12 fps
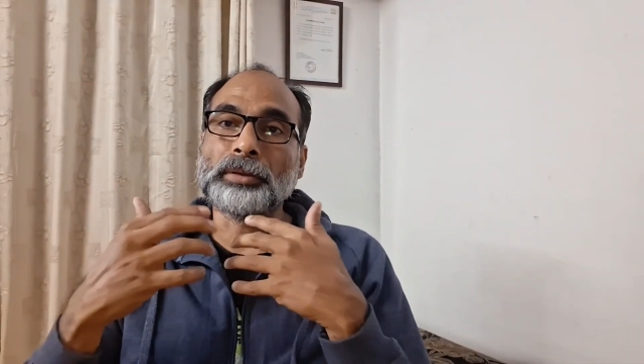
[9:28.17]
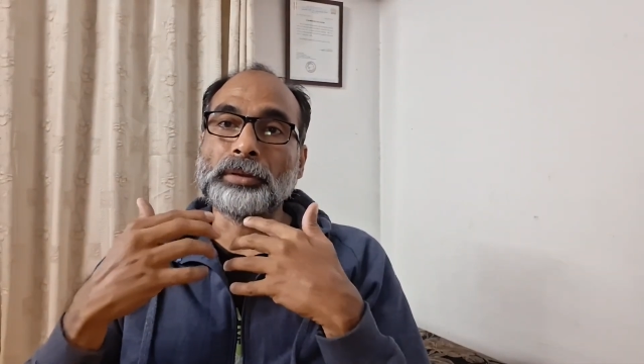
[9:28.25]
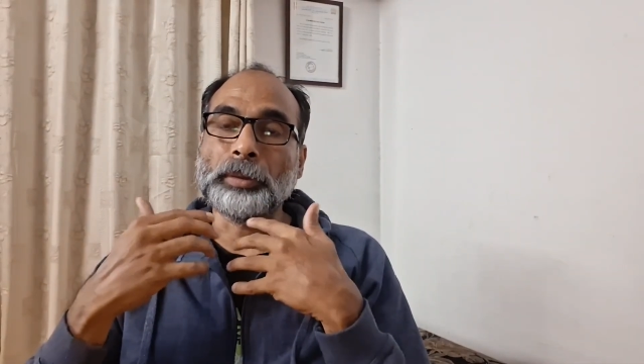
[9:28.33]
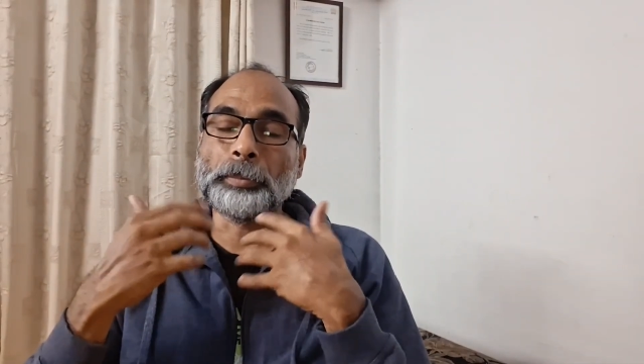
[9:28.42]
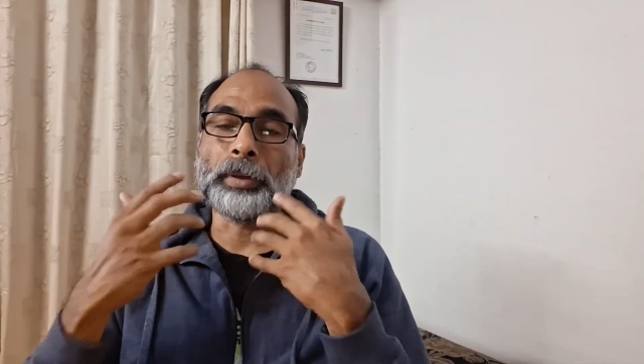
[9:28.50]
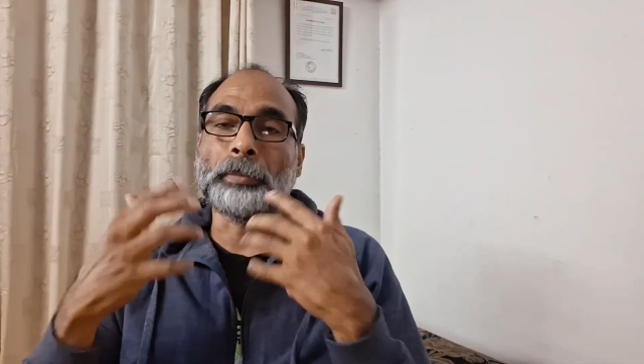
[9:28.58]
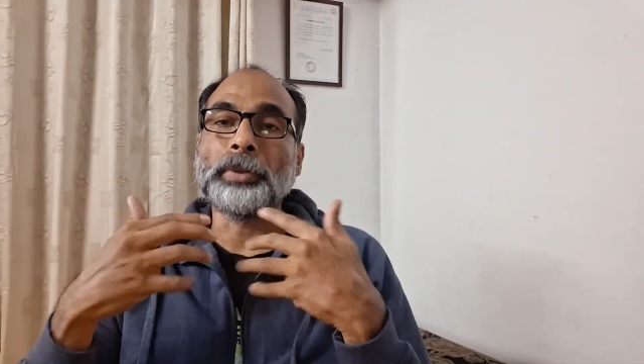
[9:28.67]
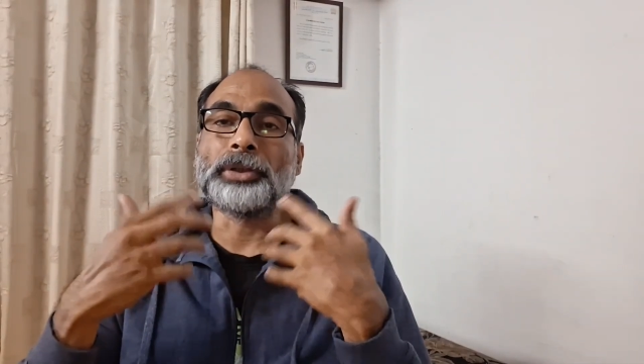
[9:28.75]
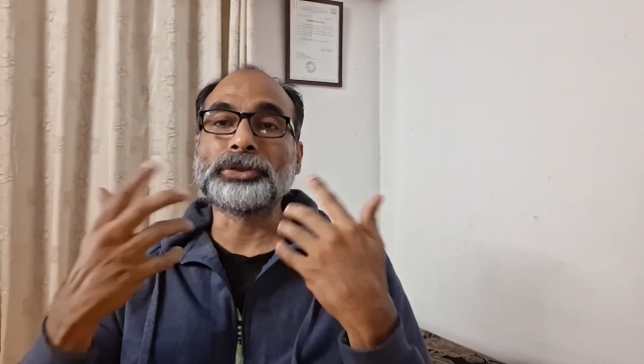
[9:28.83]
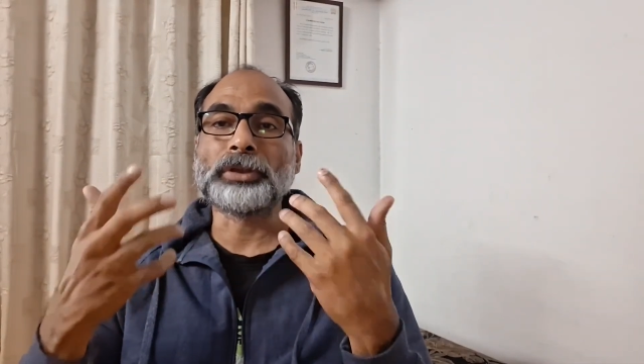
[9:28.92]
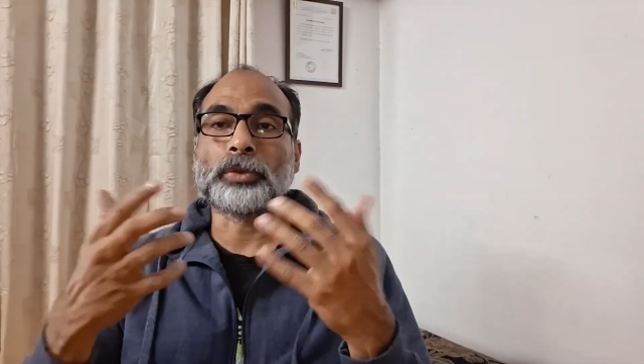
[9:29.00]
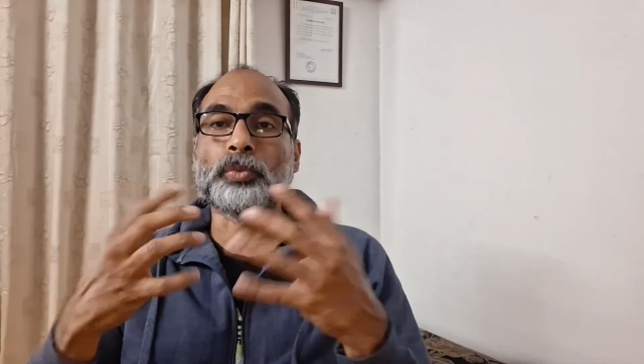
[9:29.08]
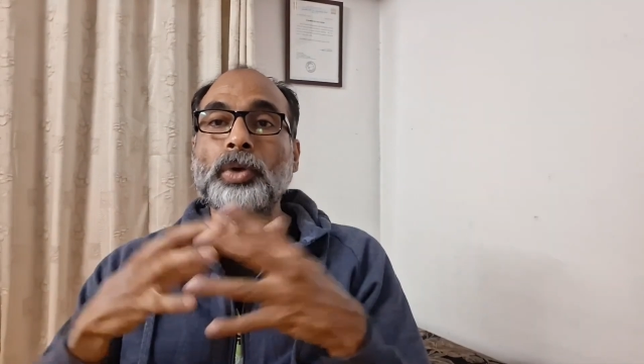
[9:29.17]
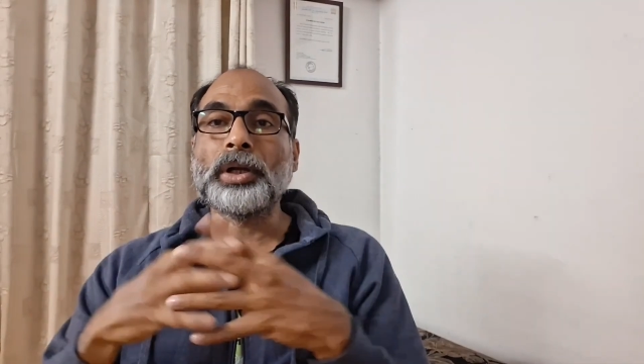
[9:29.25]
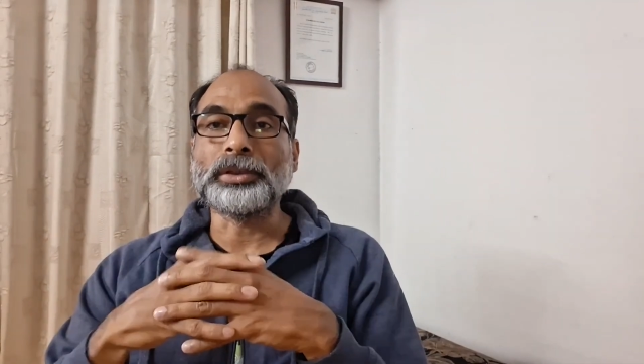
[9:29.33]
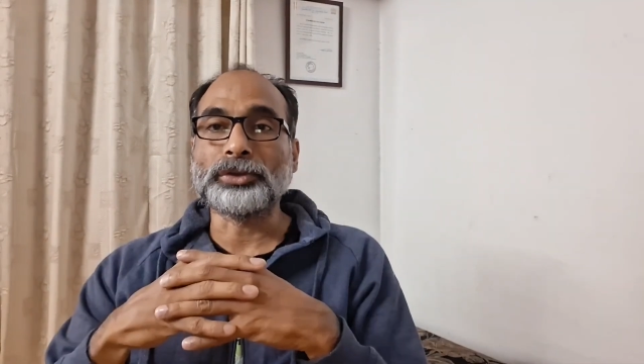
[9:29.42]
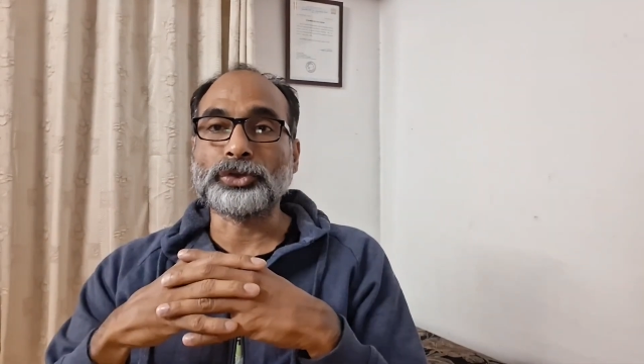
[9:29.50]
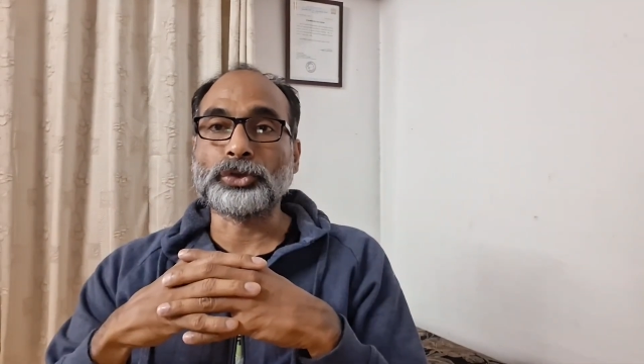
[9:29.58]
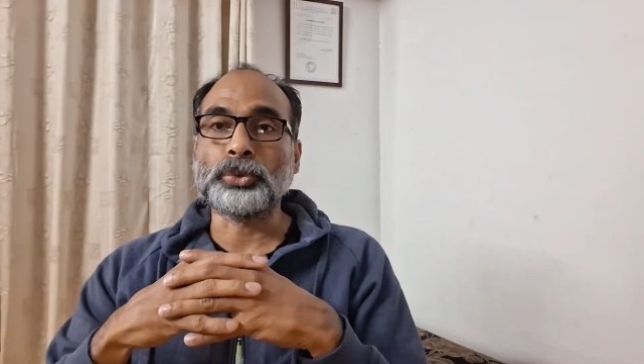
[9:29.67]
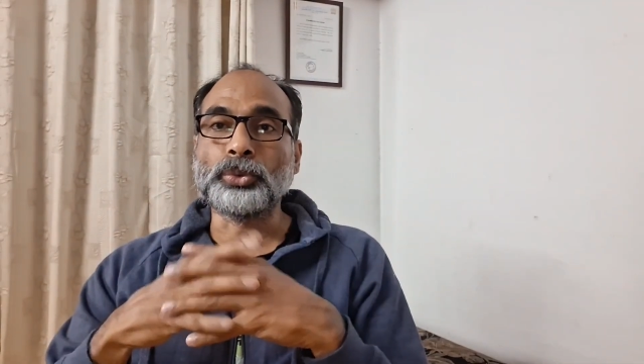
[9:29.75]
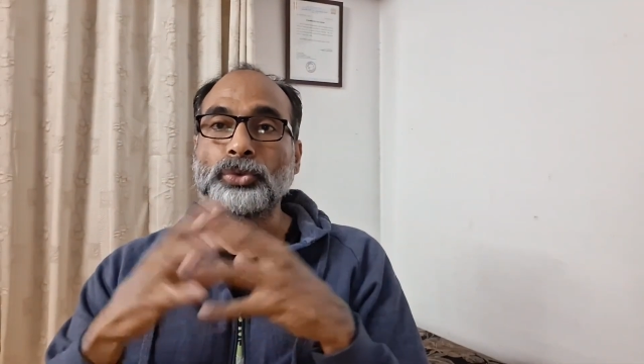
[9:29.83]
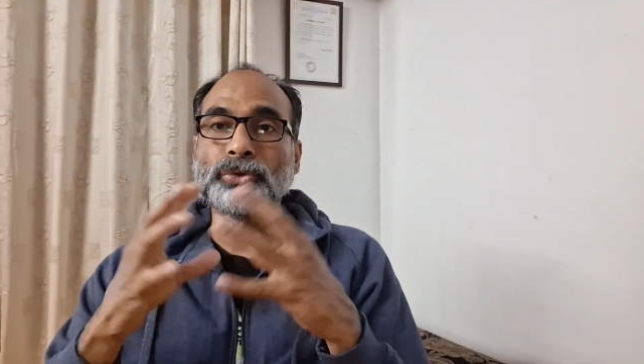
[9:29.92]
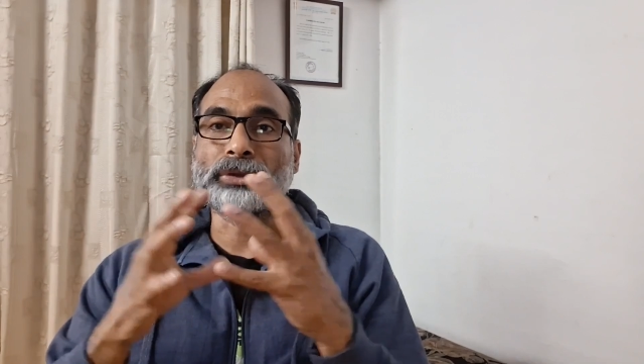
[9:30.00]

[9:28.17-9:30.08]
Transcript: the publisher wants to